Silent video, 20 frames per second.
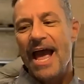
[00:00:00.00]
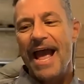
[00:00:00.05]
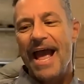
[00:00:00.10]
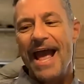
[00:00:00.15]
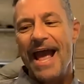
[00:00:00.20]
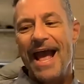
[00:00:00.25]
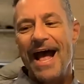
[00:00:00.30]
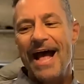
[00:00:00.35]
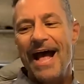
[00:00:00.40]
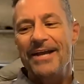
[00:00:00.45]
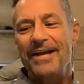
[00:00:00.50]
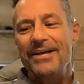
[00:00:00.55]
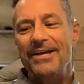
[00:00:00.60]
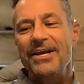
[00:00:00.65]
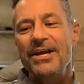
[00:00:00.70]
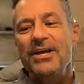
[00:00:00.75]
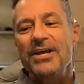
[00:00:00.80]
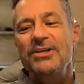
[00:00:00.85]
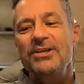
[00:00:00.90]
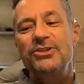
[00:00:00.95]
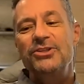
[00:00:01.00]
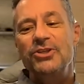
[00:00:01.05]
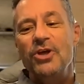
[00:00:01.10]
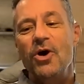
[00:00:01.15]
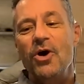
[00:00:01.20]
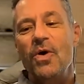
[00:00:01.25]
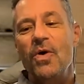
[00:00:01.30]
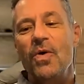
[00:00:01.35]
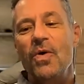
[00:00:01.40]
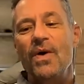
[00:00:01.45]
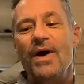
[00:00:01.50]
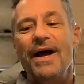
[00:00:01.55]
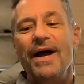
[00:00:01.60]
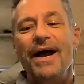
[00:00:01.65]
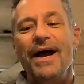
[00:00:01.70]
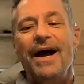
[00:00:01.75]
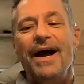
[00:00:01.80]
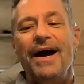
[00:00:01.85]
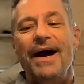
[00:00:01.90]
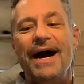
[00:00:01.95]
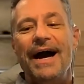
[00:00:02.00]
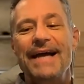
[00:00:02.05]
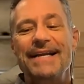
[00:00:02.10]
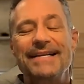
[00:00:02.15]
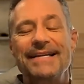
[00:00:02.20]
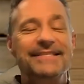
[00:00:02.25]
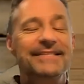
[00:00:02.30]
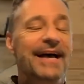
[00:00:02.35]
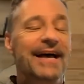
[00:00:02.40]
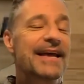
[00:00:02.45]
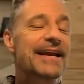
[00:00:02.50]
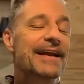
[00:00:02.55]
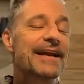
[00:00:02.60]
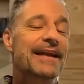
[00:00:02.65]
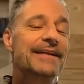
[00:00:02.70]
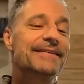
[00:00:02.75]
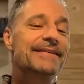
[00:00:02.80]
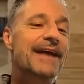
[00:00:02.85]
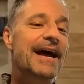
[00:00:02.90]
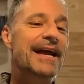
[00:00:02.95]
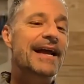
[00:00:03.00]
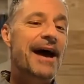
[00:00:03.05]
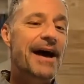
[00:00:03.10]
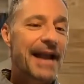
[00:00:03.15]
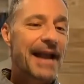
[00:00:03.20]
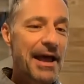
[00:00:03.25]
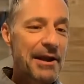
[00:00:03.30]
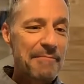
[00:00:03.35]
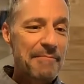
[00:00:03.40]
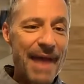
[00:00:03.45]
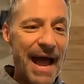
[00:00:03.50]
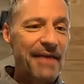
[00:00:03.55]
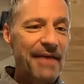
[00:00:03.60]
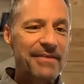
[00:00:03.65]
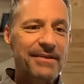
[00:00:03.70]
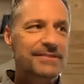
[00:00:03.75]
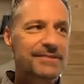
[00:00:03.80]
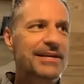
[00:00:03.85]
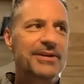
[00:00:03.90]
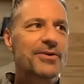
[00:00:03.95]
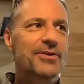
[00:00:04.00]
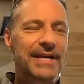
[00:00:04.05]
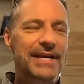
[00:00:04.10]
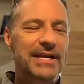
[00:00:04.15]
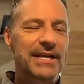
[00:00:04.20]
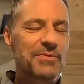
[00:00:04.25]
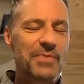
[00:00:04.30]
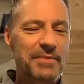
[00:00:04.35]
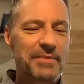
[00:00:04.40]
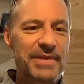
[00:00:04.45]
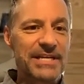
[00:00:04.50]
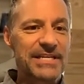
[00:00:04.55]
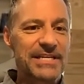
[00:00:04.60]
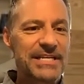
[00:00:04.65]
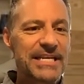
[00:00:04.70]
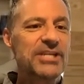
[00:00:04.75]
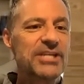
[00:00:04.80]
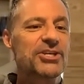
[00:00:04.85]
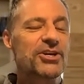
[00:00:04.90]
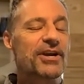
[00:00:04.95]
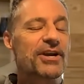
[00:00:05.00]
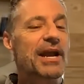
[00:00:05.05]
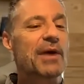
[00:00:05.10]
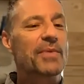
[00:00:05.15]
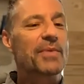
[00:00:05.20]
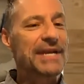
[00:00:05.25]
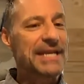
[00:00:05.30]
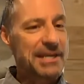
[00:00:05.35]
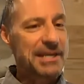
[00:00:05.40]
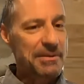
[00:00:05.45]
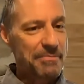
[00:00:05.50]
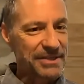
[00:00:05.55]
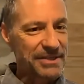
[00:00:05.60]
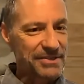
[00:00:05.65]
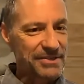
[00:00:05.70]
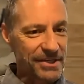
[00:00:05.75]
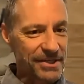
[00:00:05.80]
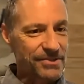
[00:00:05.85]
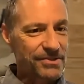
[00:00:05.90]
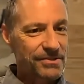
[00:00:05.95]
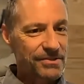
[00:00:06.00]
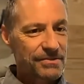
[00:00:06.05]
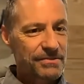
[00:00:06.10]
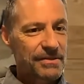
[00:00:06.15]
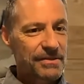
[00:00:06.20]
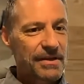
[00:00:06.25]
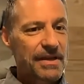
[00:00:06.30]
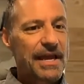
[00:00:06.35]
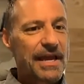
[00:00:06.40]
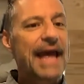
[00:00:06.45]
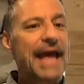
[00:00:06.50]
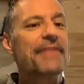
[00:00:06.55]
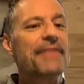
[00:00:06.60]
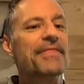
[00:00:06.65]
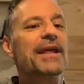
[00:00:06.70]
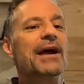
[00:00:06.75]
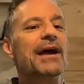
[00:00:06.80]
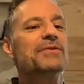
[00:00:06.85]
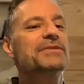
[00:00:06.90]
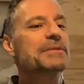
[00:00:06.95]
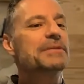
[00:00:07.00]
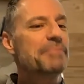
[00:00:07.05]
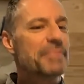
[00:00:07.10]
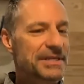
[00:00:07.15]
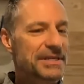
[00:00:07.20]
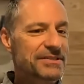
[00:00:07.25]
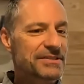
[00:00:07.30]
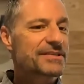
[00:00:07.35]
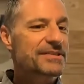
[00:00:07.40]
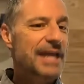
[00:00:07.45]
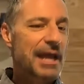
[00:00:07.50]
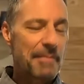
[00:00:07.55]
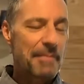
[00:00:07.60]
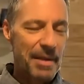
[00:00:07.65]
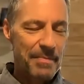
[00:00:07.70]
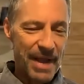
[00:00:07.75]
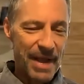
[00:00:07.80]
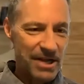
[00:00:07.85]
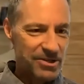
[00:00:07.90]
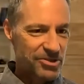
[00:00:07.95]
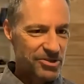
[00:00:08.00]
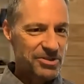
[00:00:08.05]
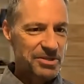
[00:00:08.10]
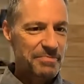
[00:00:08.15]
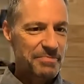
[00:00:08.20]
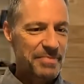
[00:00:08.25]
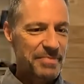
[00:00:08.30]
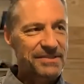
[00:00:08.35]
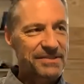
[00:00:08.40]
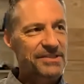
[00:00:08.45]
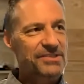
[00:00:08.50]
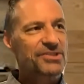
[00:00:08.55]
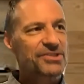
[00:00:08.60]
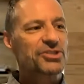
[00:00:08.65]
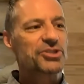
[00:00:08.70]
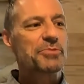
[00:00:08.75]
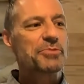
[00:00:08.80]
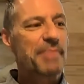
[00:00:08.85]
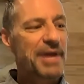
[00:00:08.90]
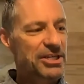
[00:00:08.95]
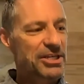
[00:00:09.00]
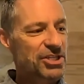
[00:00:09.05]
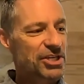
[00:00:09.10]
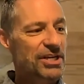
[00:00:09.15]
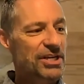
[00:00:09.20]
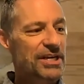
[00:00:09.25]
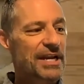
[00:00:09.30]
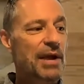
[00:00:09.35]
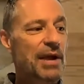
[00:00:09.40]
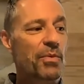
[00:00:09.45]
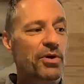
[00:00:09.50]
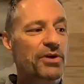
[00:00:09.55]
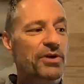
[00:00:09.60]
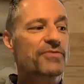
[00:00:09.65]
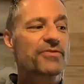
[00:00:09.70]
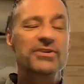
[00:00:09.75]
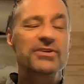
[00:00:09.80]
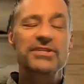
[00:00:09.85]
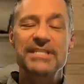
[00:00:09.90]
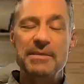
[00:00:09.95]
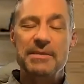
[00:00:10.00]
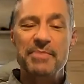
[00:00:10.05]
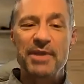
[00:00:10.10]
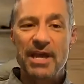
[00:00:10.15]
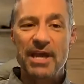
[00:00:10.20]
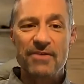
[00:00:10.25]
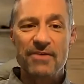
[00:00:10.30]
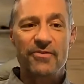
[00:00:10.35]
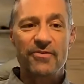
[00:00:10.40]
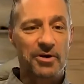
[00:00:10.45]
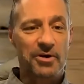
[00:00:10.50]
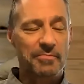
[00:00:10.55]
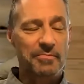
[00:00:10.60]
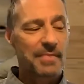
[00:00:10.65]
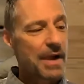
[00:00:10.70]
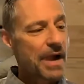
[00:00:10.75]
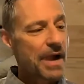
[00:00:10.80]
and so I decided I'd, I got out of math because I knew I didn't want to be a teacher and I went into business. And then I was in business. I got my bachelor's in business, as you mentioned, and I worked for a CPA firm.